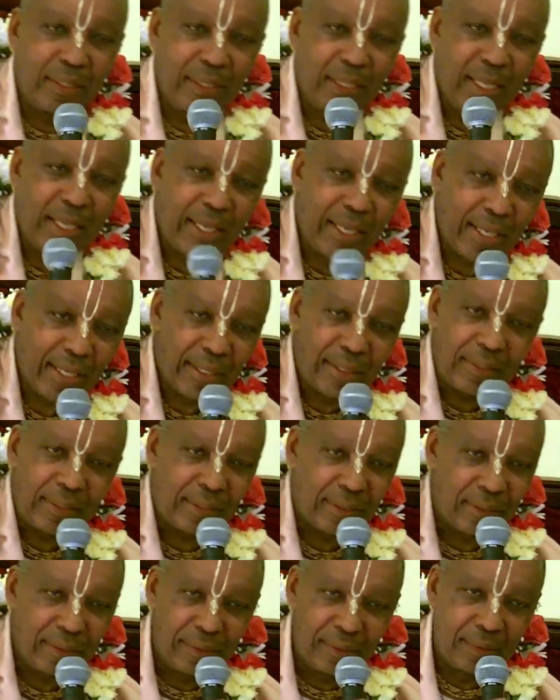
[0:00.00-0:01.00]
And
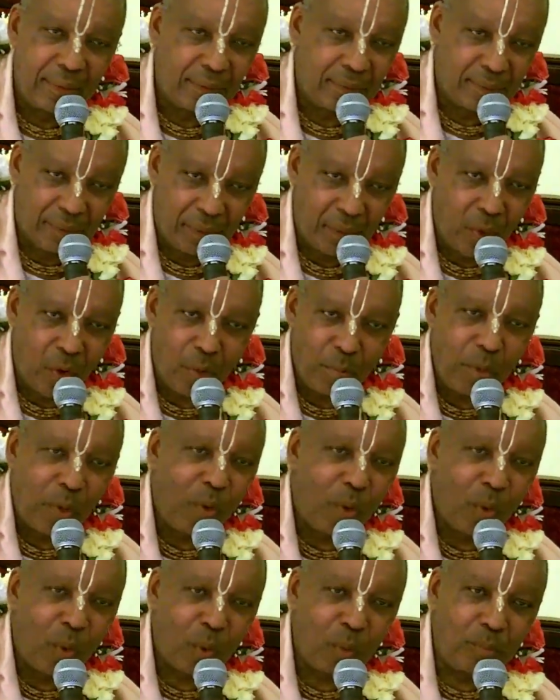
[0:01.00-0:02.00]
lo and
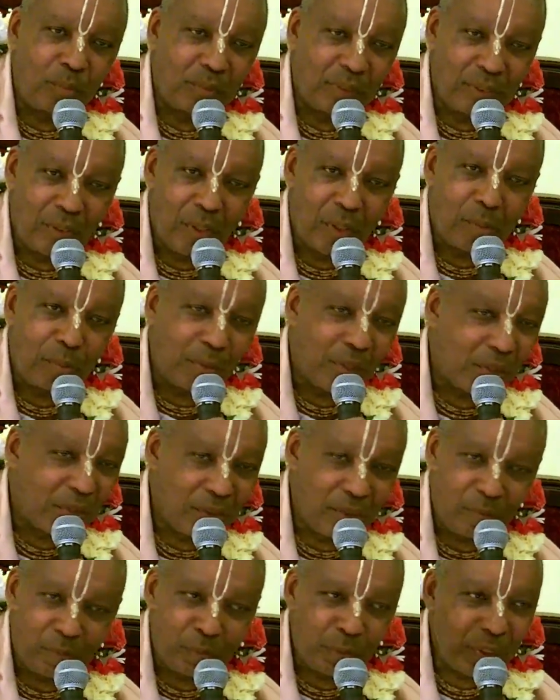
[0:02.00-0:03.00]
behold, the younger brother,
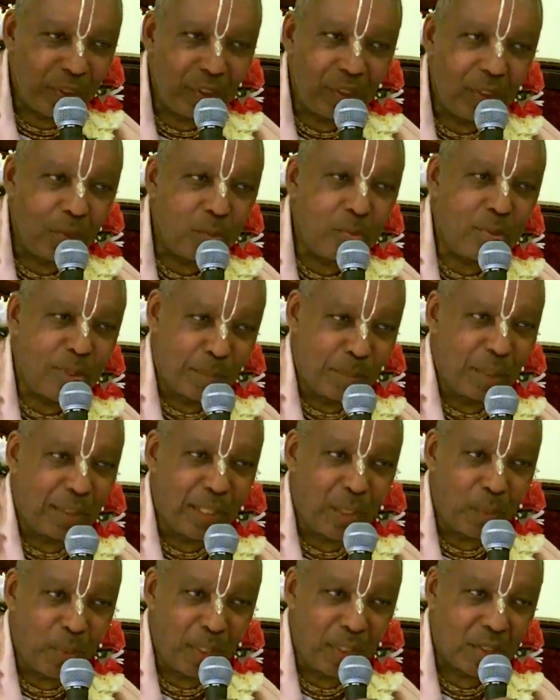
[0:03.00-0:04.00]
he frittered his
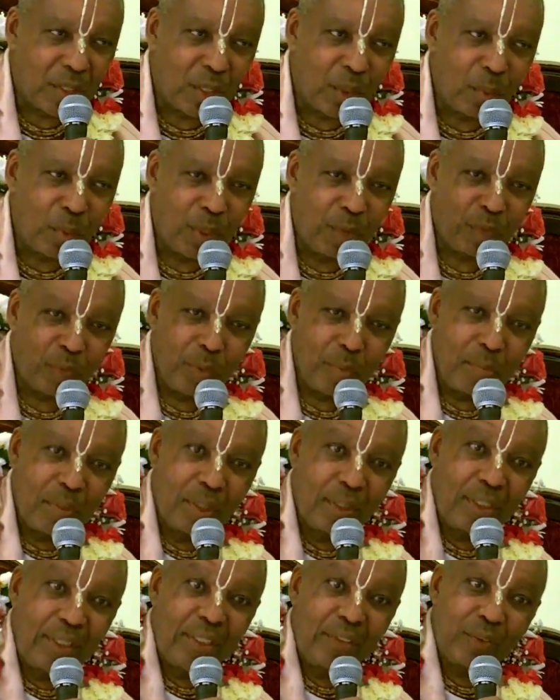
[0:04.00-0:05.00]
money away. So he went from
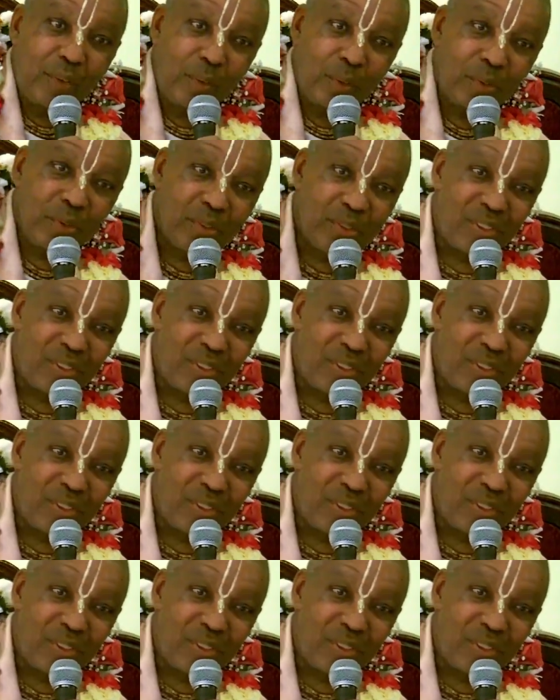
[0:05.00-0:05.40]
hero to